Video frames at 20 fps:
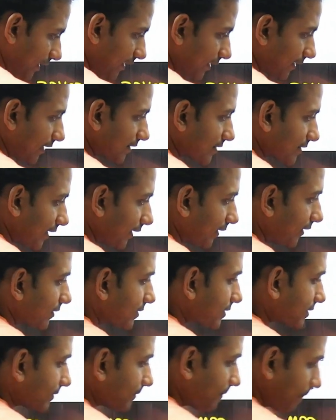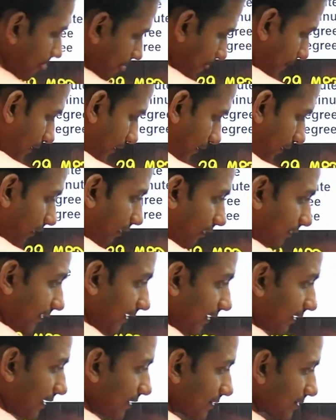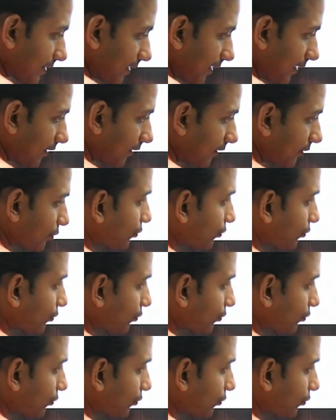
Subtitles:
they are asking is, they are asking